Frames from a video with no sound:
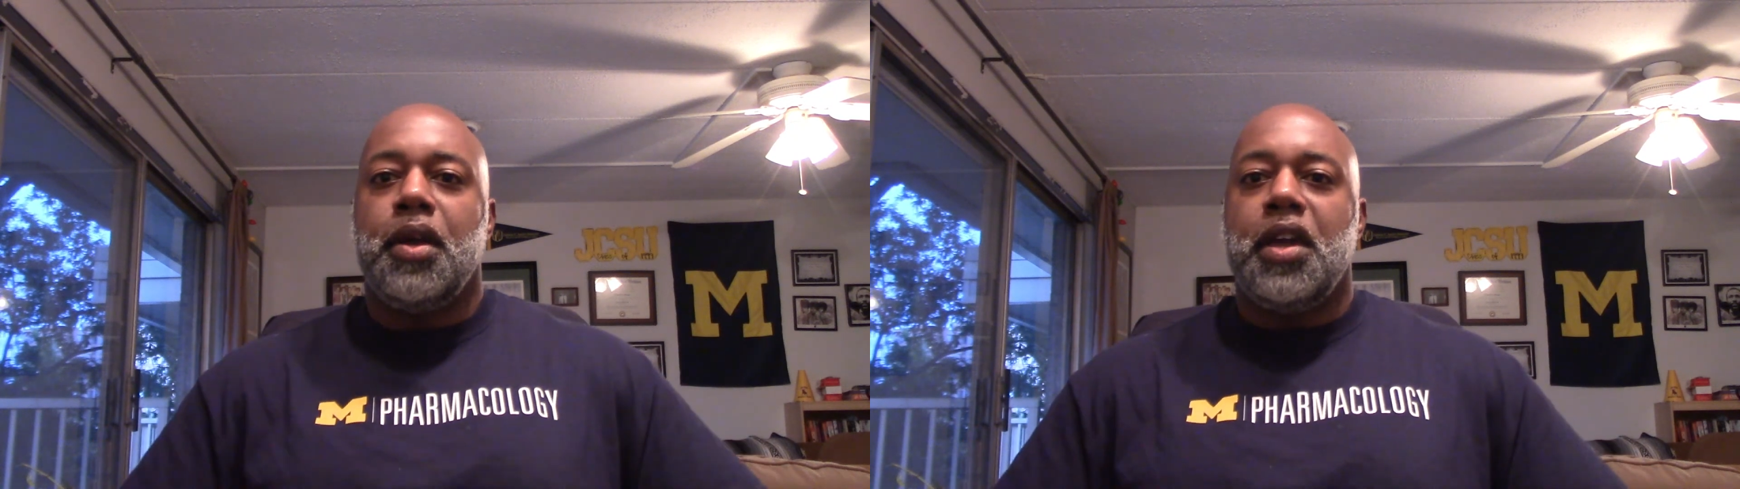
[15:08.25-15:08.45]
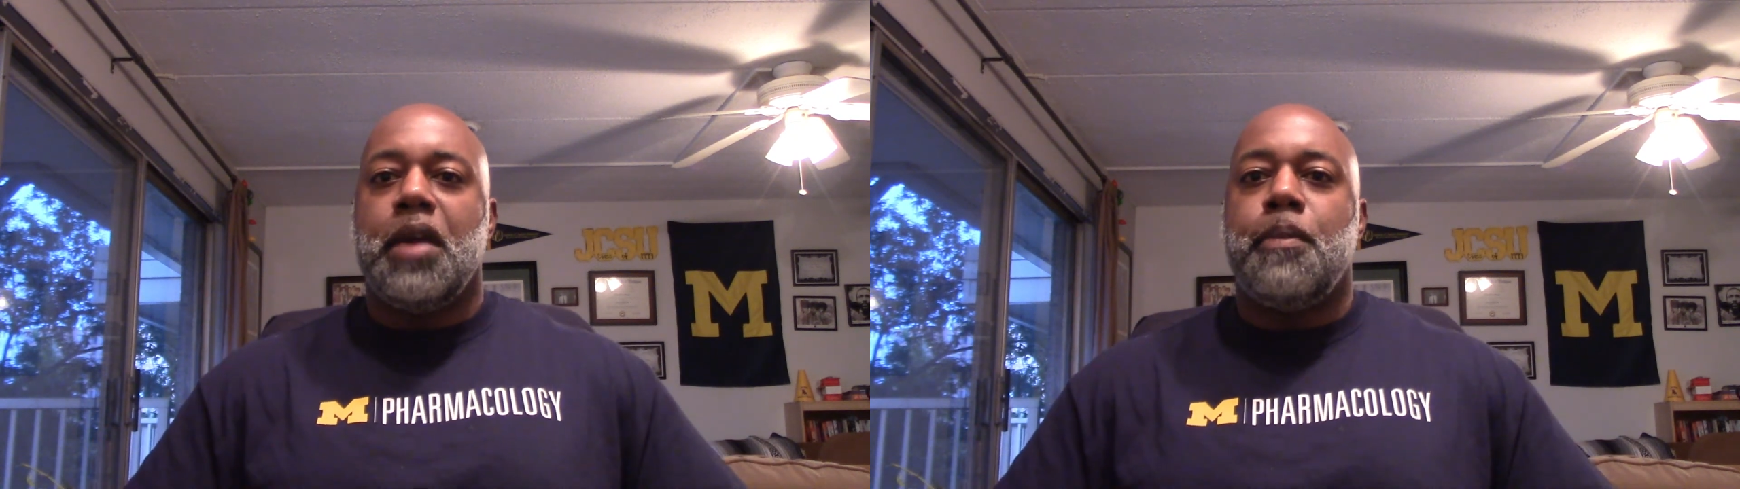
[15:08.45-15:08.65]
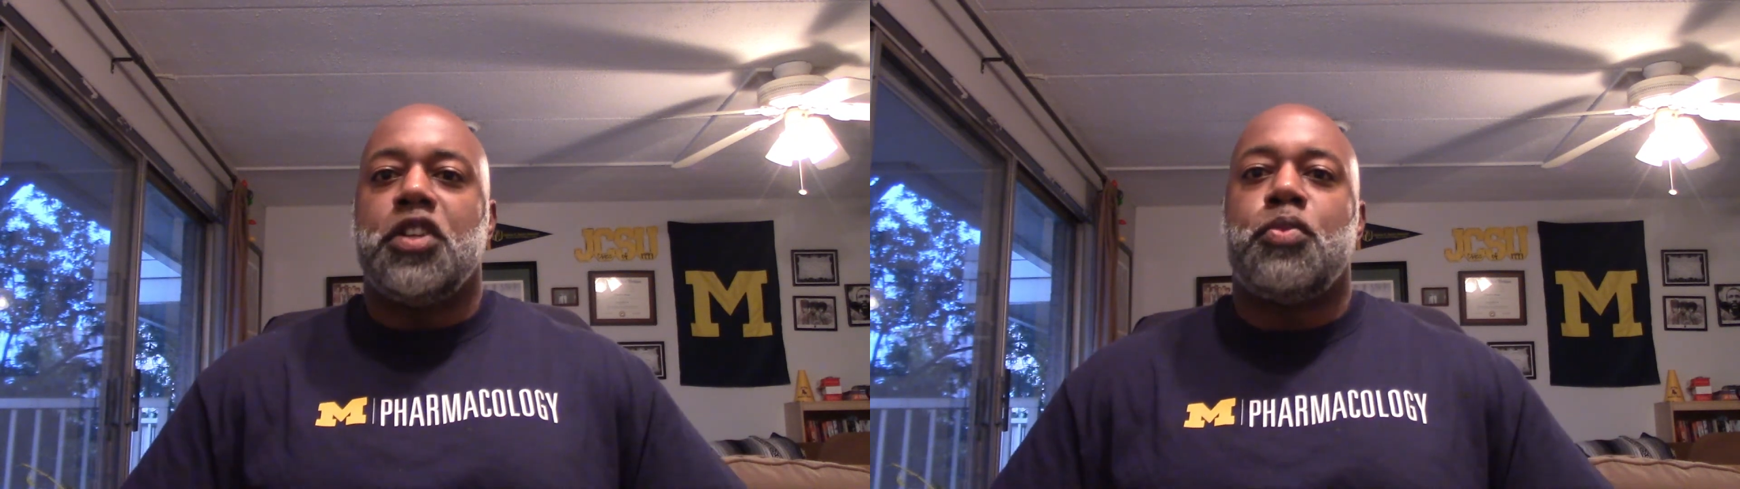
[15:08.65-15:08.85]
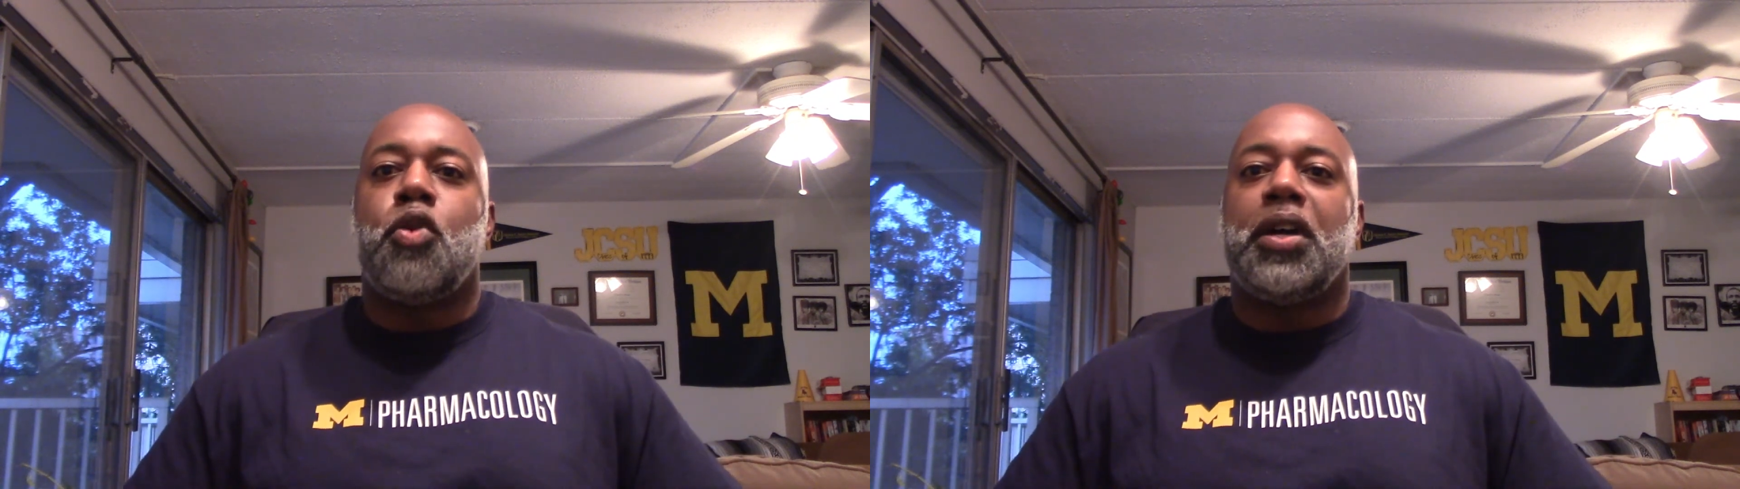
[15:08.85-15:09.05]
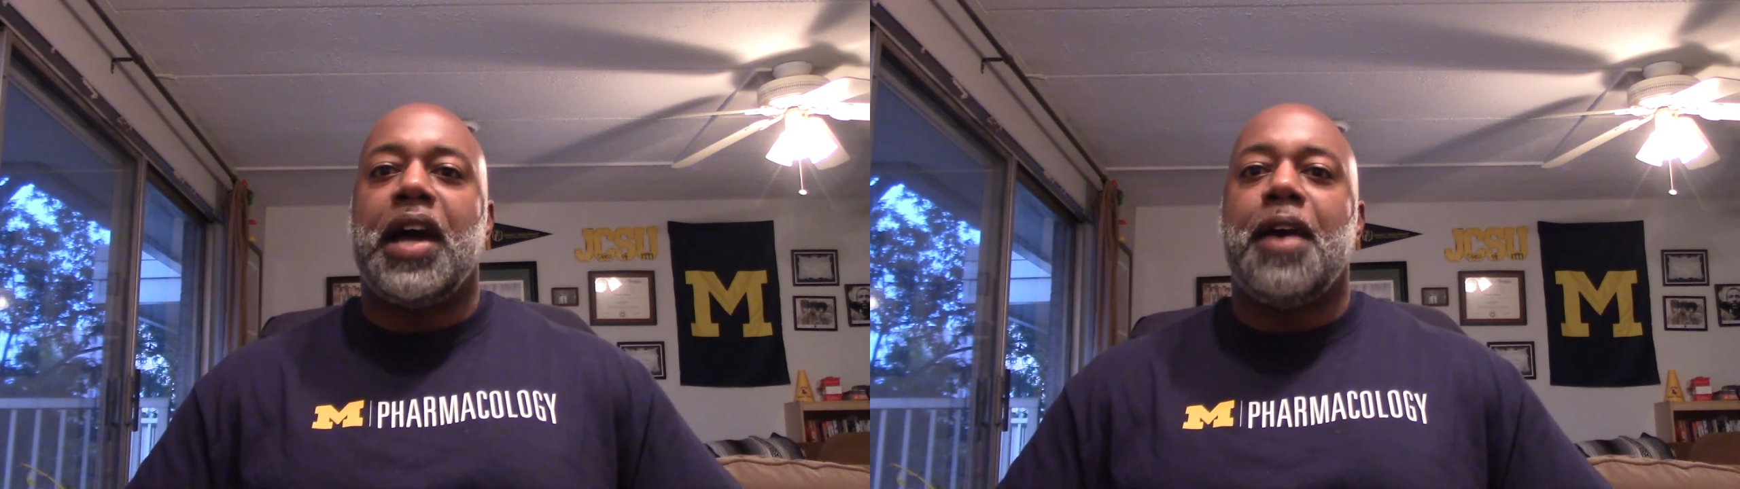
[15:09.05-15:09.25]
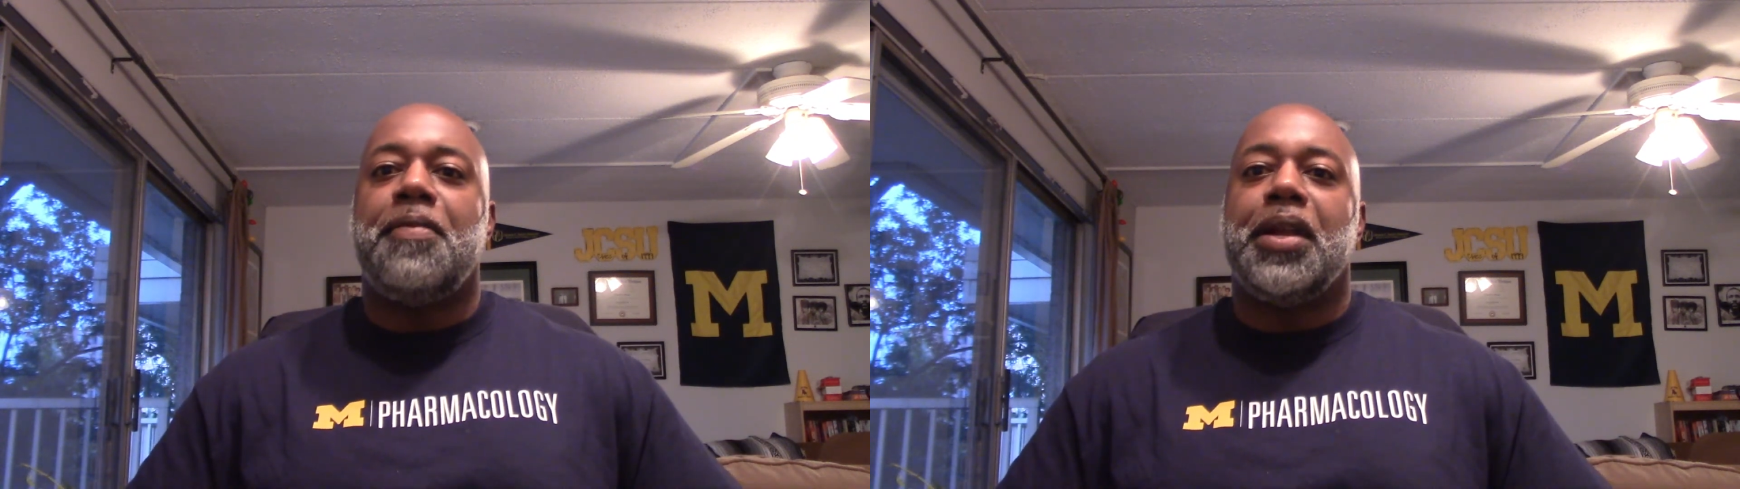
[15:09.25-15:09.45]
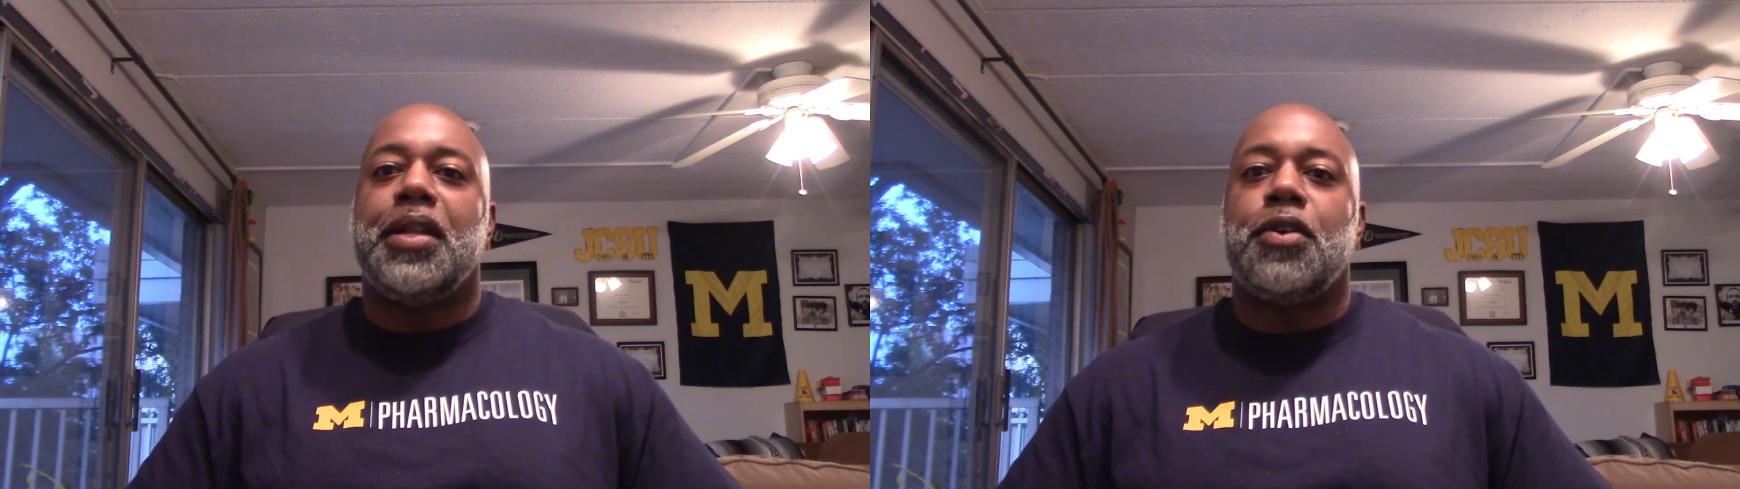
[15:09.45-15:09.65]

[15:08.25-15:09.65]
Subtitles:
and much more confident